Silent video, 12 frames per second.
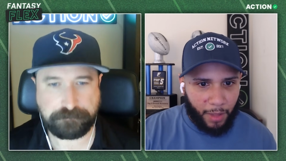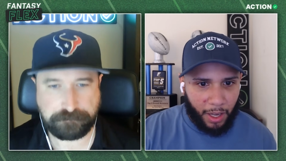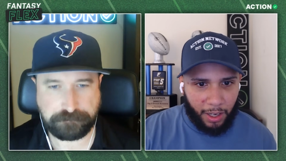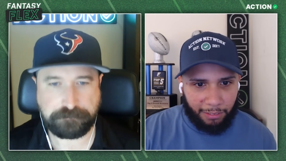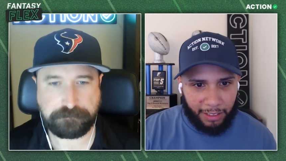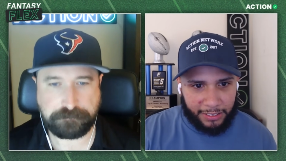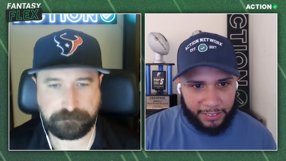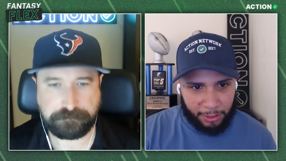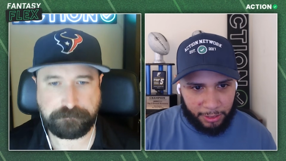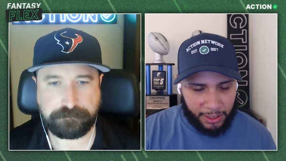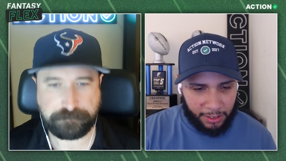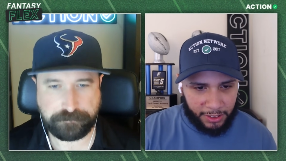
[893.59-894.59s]
Speaker 1: uh, like
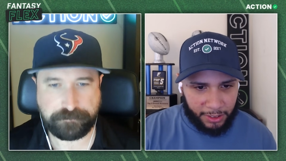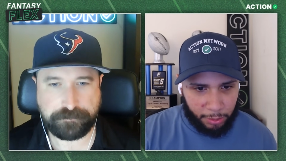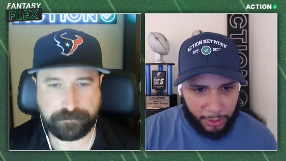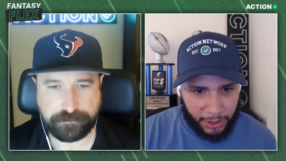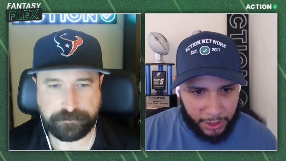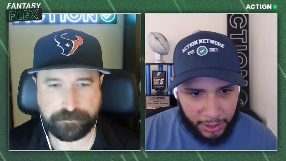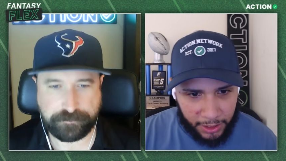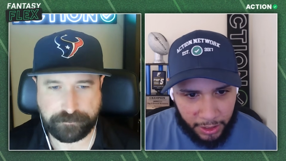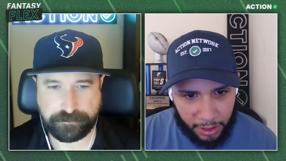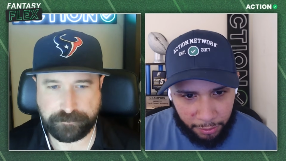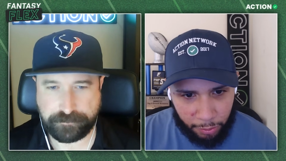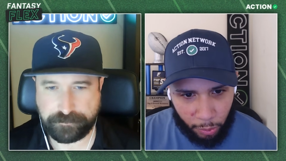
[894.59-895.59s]
Singletary this week
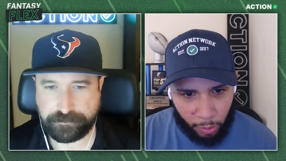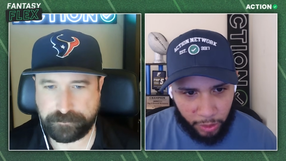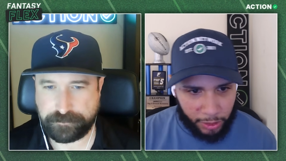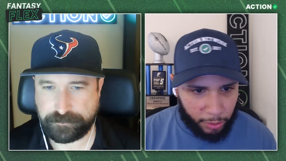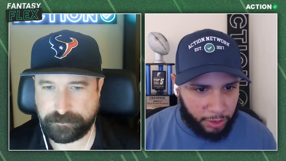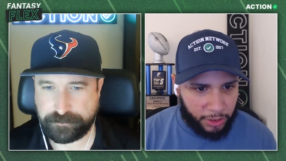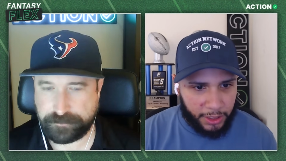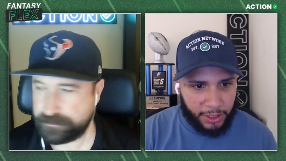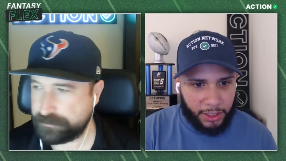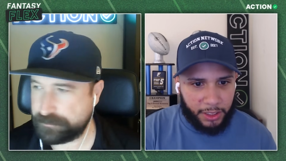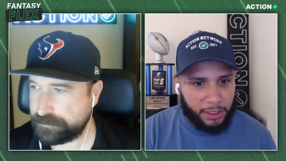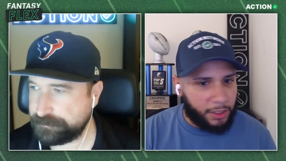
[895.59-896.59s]
for Houston.
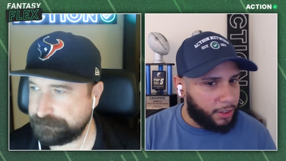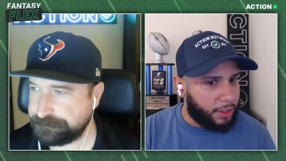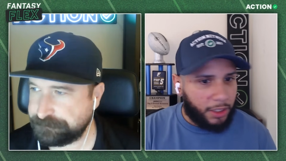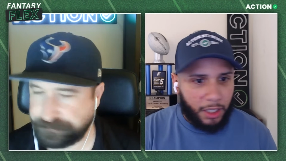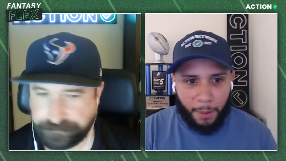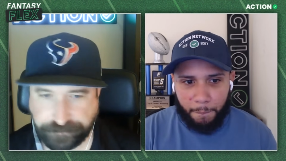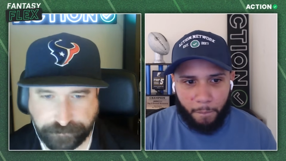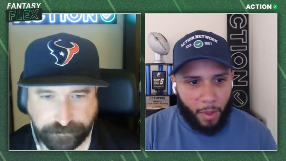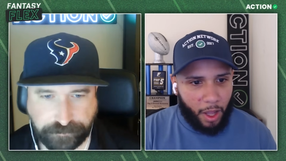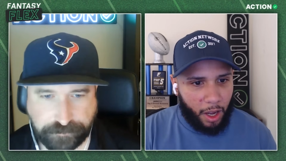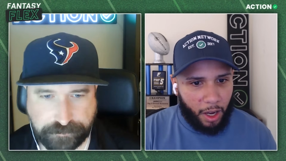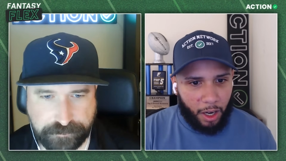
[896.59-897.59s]

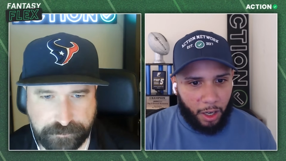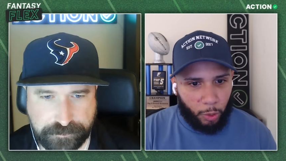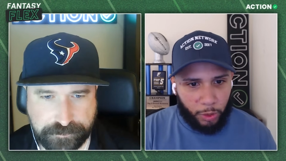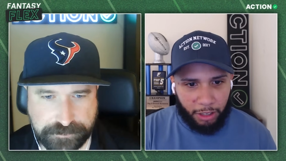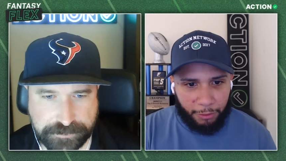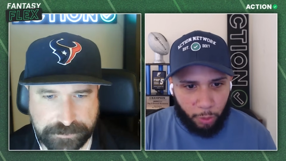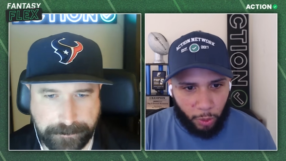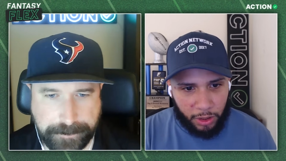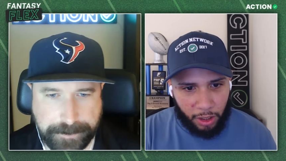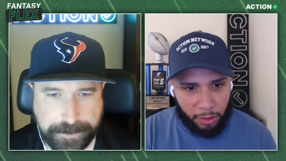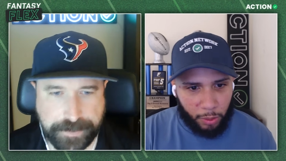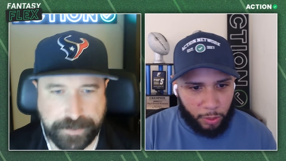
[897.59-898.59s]
Uh, who do you like for dart
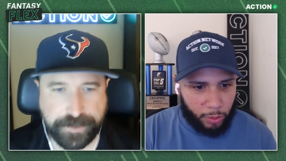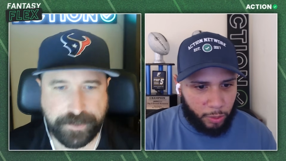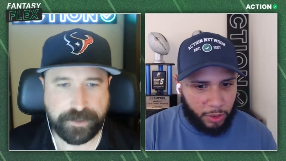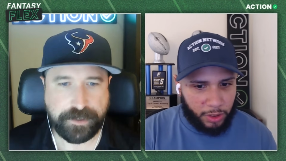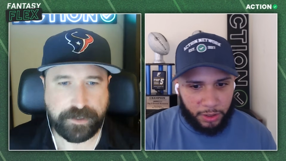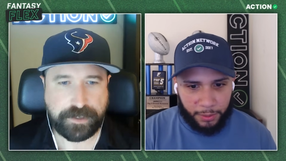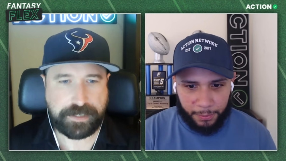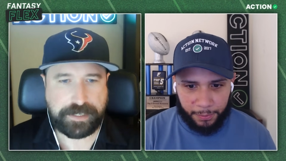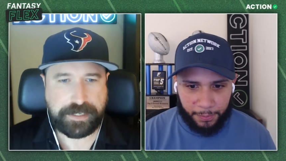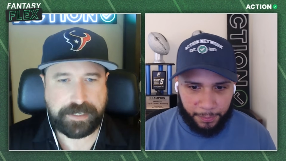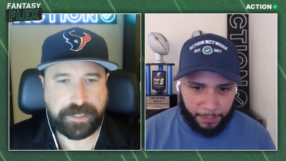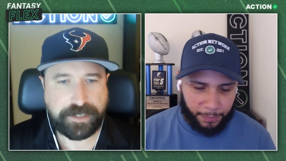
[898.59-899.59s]
throws?
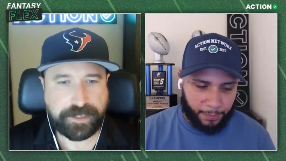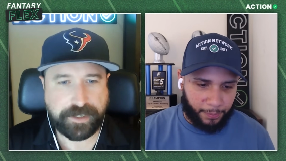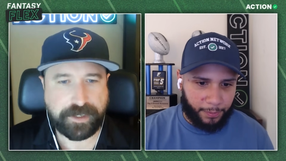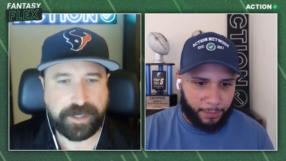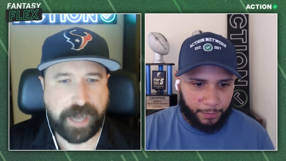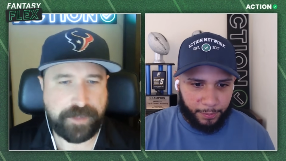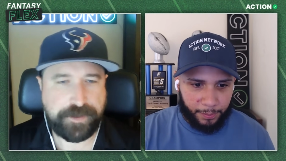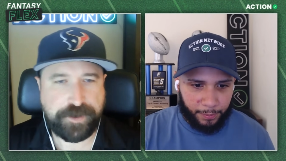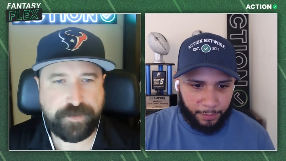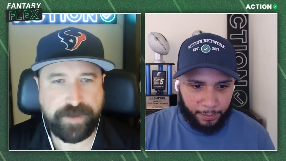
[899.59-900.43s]
Speaker 2: Uh, I like Kylen